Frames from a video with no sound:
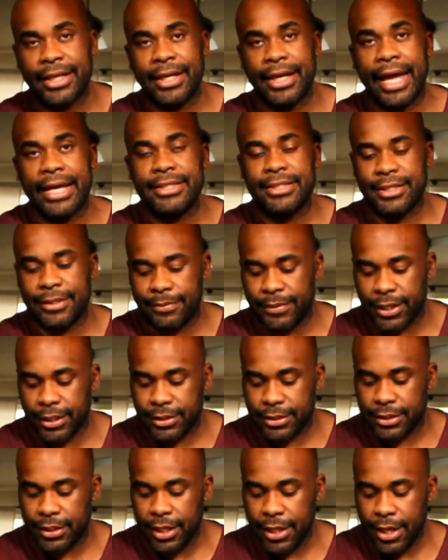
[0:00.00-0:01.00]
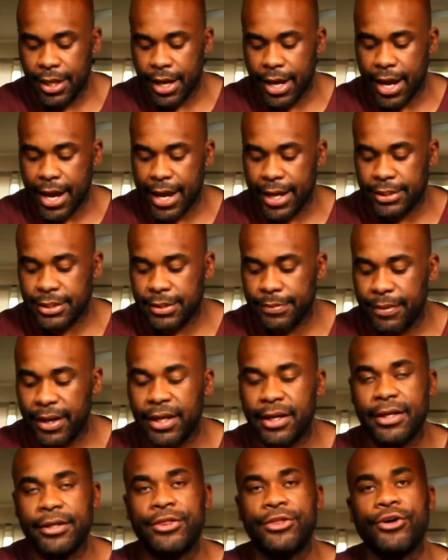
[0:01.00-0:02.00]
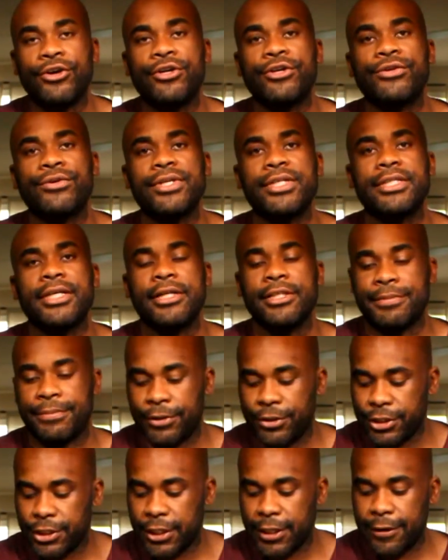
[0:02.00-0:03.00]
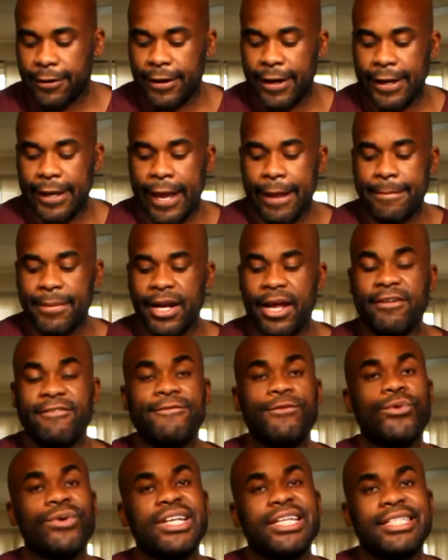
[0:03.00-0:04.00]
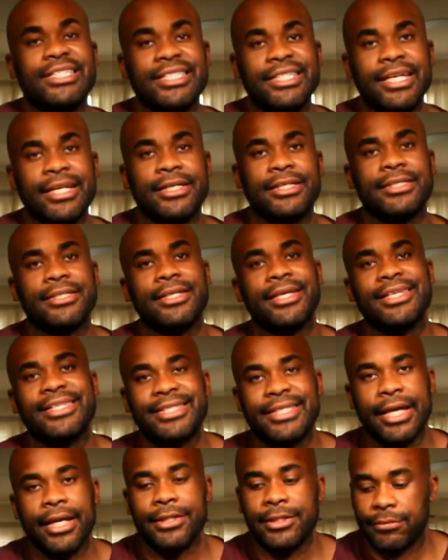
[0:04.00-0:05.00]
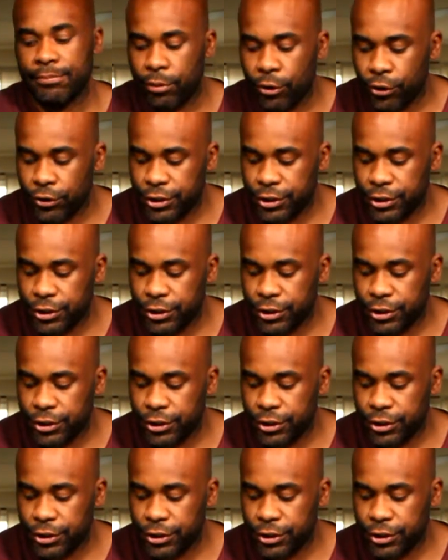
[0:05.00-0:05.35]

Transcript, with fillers: estimates, I estimated 33 cents per share. They came in at 46 cents per